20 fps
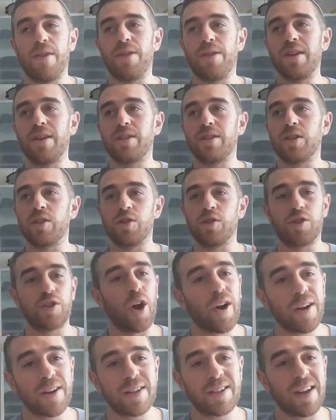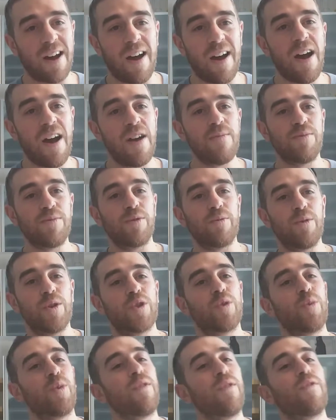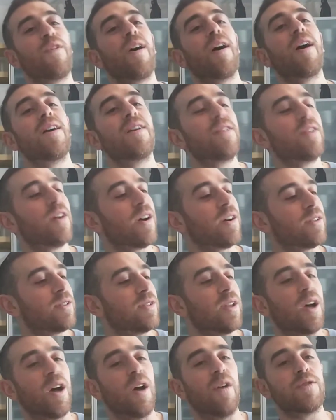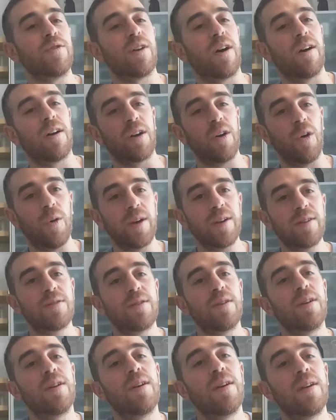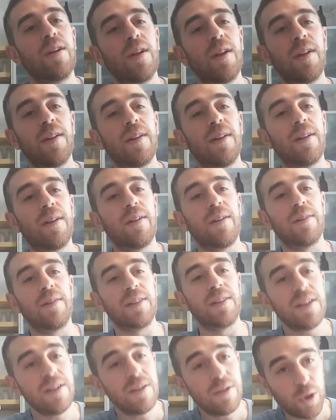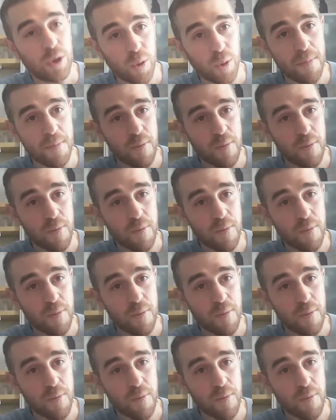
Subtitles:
these dark times in which we find ourselves are going to lead to